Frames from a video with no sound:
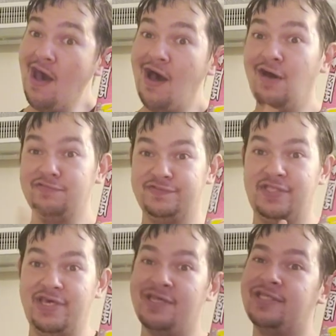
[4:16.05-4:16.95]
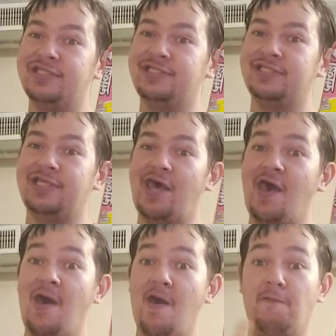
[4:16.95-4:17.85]
of this
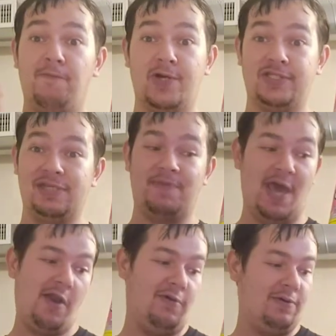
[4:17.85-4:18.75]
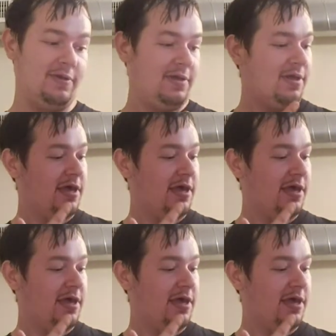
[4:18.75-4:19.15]
versus battle,